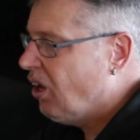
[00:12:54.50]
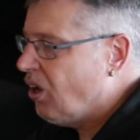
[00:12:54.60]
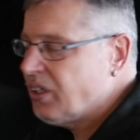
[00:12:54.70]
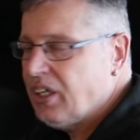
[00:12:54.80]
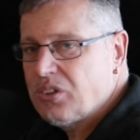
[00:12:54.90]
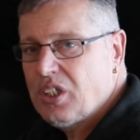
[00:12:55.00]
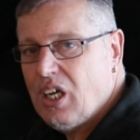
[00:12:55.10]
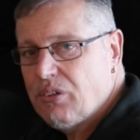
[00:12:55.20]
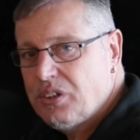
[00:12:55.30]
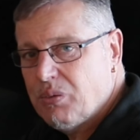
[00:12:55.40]
I'll get us
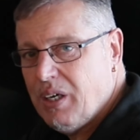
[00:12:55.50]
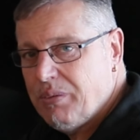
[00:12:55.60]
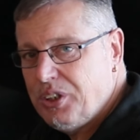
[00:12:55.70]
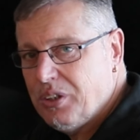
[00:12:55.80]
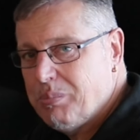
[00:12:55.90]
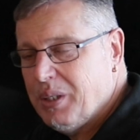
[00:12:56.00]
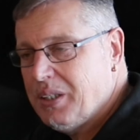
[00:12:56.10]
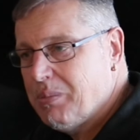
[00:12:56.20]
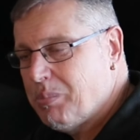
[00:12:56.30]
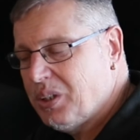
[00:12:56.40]
close to where we should
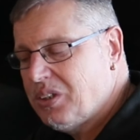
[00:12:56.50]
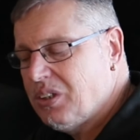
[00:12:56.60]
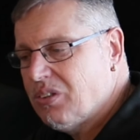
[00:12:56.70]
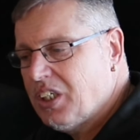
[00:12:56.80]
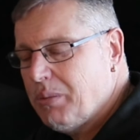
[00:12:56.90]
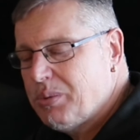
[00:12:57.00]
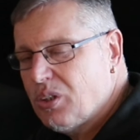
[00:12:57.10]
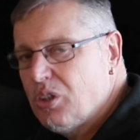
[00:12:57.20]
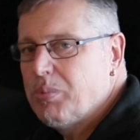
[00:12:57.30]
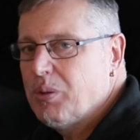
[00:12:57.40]
be but still keep us
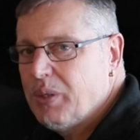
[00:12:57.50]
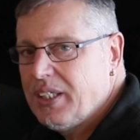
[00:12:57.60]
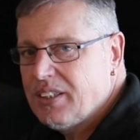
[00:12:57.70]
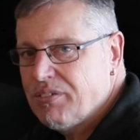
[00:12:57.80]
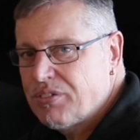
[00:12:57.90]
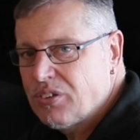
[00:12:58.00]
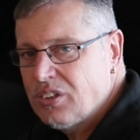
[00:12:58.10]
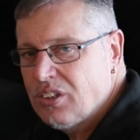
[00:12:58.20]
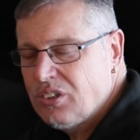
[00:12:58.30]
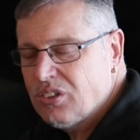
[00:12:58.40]
a couple of weeks in
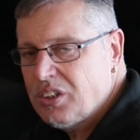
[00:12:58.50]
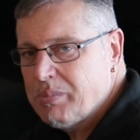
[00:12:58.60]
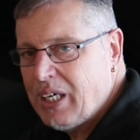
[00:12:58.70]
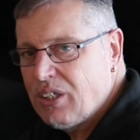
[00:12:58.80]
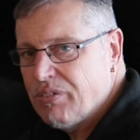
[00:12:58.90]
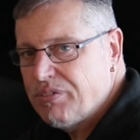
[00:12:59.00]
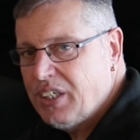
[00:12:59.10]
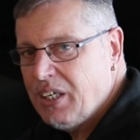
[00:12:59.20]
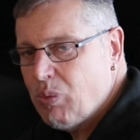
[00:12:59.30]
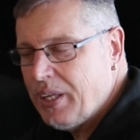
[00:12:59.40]
front just to make up
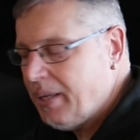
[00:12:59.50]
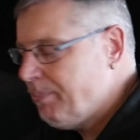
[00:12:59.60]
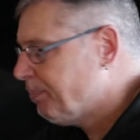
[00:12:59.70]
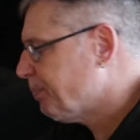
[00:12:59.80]
for any weather.